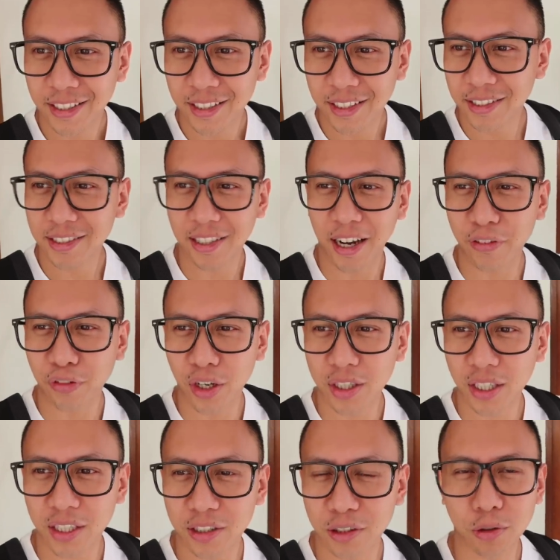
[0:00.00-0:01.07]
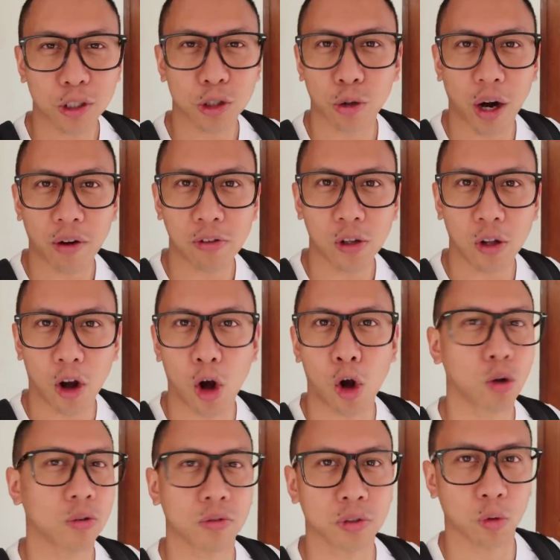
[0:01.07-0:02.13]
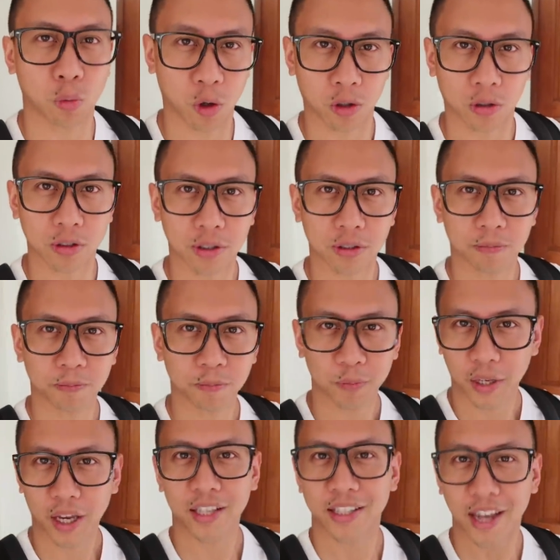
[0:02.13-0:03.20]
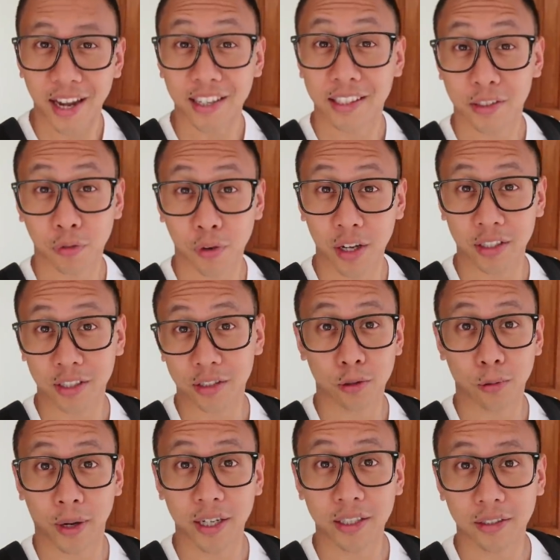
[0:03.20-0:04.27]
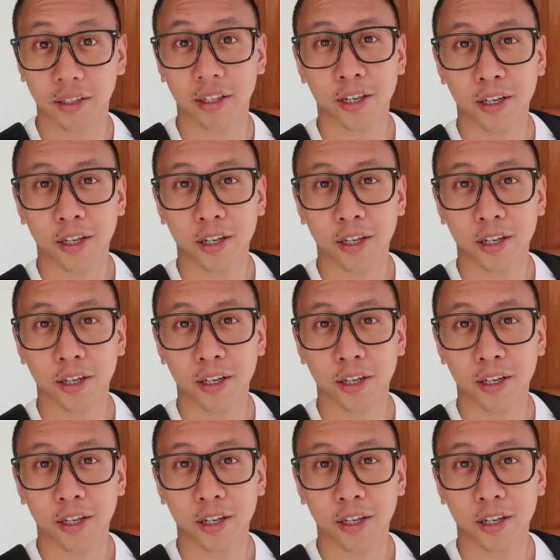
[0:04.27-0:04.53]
Because I find like you can travel all over the world, and yeah, it's fun, it's great,